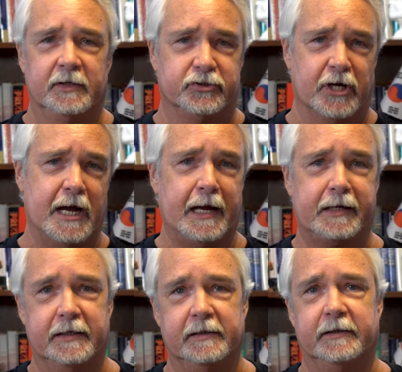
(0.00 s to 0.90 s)

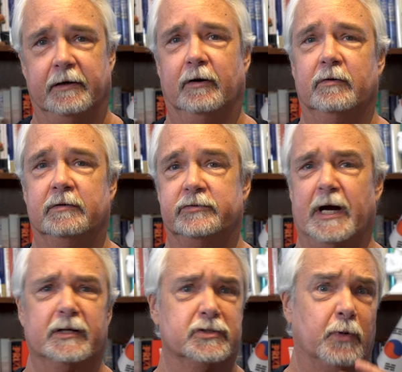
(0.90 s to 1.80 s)
Jack, you know,
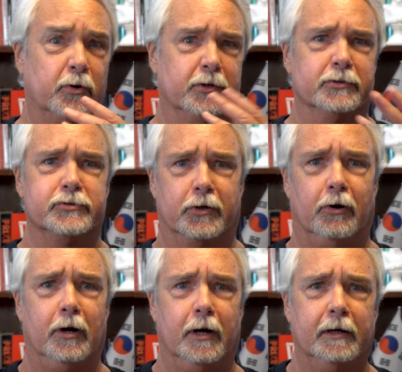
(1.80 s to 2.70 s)
Jack's smoking a
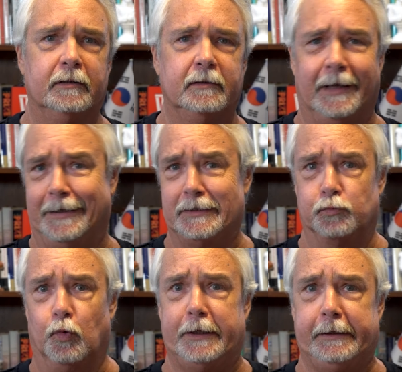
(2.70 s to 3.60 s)
cigar and he's
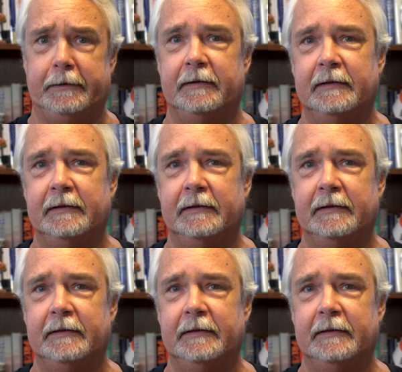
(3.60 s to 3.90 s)
white